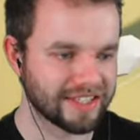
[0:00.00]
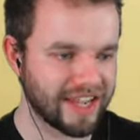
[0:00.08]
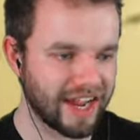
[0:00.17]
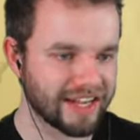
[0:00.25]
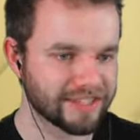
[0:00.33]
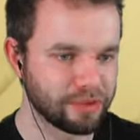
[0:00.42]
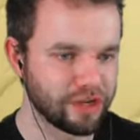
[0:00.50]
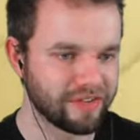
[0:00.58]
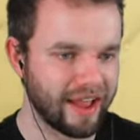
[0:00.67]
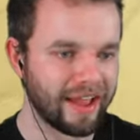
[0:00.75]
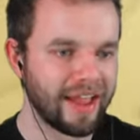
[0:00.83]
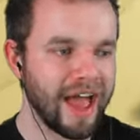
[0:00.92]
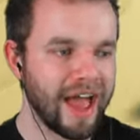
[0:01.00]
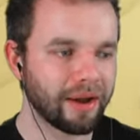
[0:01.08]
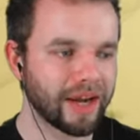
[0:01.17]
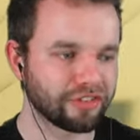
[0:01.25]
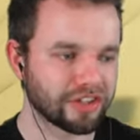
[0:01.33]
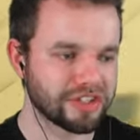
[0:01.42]
guys move at. I'm
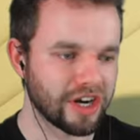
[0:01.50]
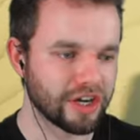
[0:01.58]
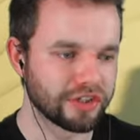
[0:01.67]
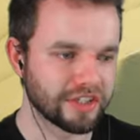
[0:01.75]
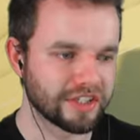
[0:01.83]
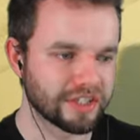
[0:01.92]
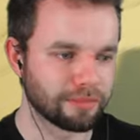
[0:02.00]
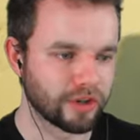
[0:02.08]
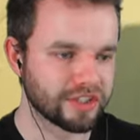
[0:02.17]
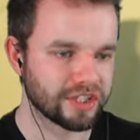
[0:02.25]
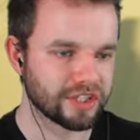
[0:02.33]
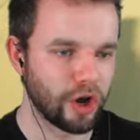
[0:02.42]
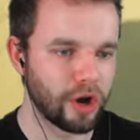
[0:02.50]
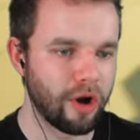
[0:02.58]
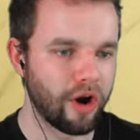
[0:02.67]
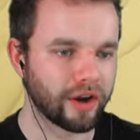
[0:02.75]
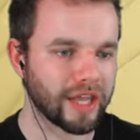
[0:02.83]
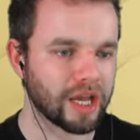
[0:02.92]
going to have to start using some more
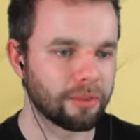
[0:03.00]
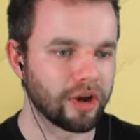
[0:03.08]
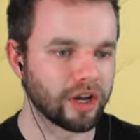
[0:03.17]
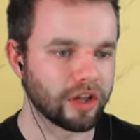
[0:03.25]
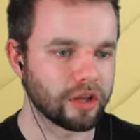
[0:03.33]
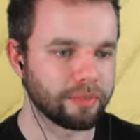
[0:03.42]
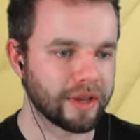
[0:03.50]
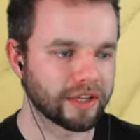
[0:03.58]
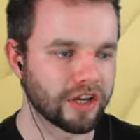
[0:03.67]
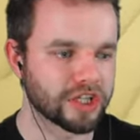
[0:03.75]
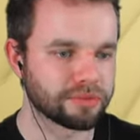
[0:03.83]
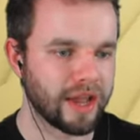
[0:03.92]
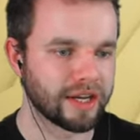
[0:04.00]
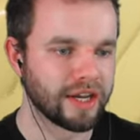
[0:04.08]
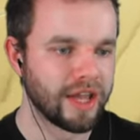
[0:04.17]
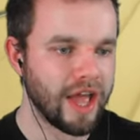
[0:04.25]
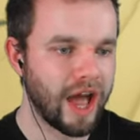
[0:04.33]
slow-mo. Okay, come on, another big lunge mine.